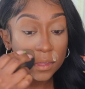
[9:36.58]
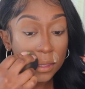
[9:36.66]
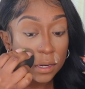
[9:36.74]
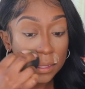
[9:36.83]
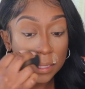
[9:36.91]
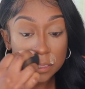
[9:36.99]

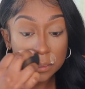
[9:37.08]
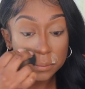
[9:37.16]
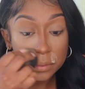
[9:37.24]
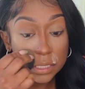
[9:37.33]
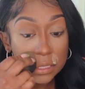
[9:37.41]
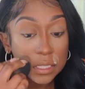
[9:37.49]
And I like to
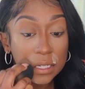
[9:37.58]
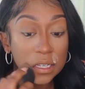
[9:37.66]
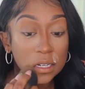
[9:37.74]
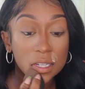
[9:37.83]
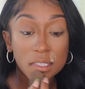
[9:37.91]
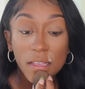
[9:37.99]
blend it
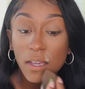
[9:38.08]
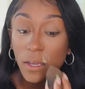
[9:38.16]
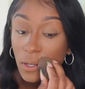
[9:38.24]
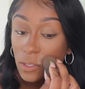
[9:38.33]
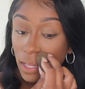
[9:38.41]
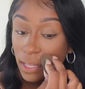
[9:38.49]
in as I
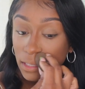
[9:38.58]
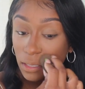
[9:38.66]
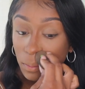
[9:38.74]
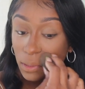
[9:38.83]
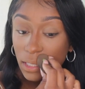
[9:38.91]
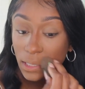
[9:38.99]
go. I like
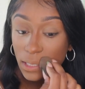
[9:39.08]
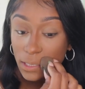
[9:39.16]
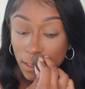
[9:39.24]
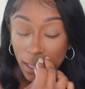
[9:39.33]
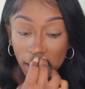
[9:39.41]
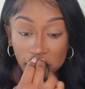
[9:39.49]
to blend
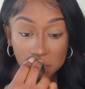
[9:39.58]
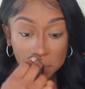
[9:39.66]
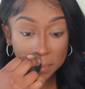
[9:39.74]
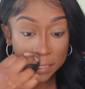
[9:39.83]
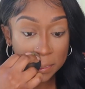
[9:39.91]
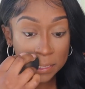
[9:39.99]
it /
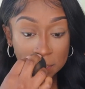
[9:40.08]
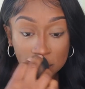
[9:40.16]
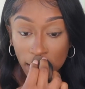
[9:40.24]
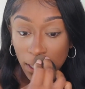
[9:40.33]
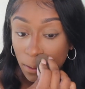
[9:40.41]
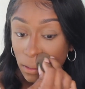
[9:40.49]
let it
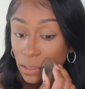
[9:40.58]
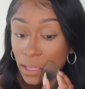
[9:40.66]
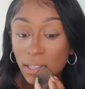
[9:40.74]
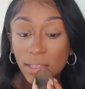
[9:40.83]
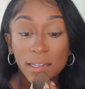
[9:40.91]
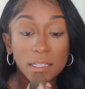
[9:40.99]
set,
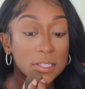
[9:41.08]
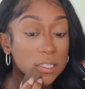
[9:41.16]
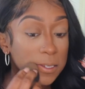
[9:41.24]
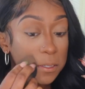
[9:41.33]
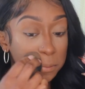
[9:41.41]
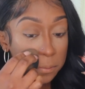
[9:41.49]
like let it
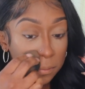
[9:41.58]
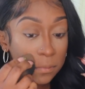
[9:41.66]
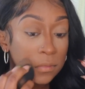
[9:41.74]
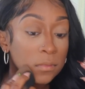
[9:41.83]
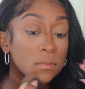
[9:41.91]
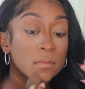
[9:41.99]
sit.
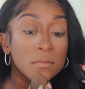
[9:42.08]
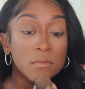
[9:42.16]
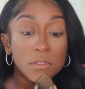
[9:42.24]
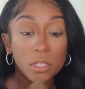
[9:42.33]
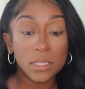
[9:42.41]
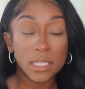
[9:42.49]

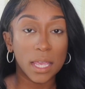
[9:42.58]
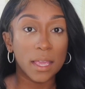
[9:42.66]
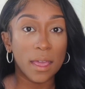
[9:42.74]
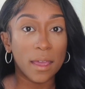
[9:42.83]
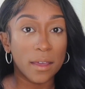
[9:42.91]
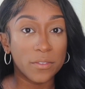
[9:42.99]
So it's like
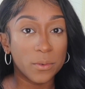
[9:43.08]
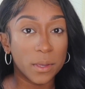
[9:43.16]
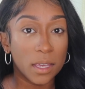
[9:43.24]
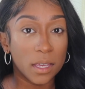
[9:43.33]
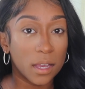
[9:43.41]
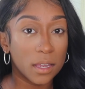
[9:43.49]

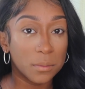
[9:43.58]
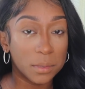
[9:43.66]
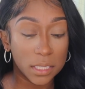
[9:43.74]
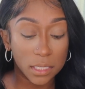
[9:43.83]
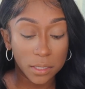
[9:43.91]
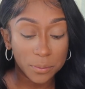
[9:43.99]
halfway kind of
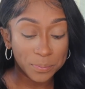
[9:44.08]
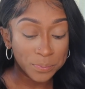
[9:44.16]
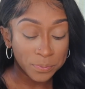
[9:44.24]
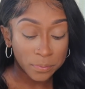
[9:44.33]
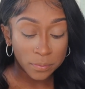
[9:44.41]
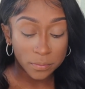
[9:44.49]
blended.
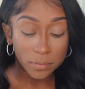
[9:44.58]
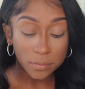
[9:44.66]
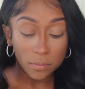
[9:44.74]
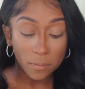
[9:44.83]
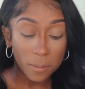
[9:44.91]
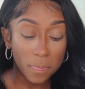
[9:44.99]

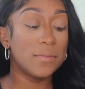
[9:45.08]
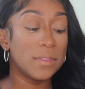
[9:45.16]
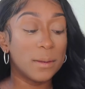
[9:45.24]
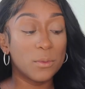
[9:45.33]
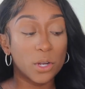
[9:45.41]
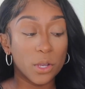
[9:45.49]
And
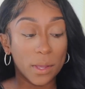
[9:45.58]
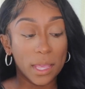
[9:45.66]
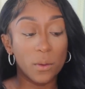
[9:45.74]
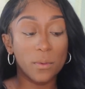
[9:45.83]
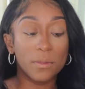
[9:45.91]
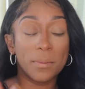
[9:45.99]
then I'm gonna go
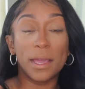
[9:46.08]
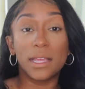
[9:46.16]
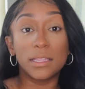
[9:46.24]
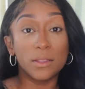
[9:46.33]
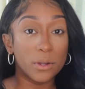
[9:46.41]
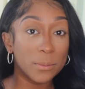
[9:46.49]
ahead with my
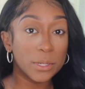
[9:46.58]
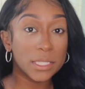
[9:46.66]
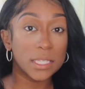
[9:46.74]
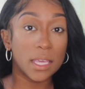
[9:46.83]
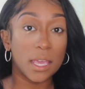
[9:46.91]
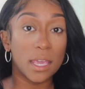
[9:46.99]
Laura
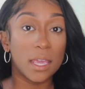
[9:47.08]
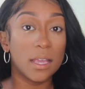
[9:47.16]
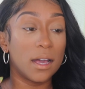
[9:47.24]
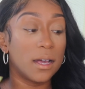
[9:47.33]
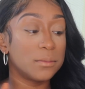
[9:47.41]
Mercier